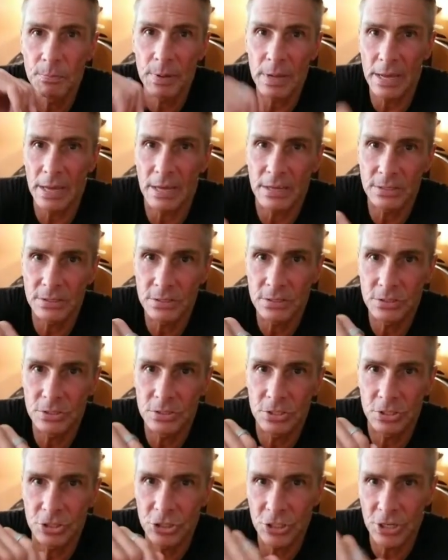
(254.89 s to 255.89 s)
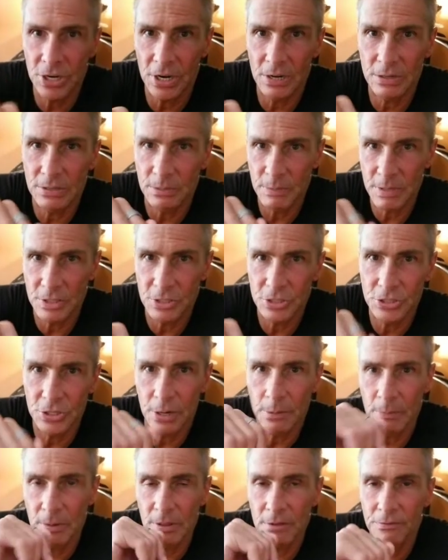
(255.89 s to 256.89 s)
picked to chair to be the
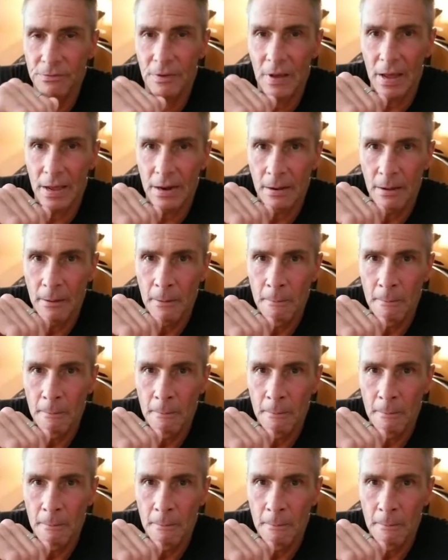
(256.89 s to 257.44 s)
chairman of the Fed.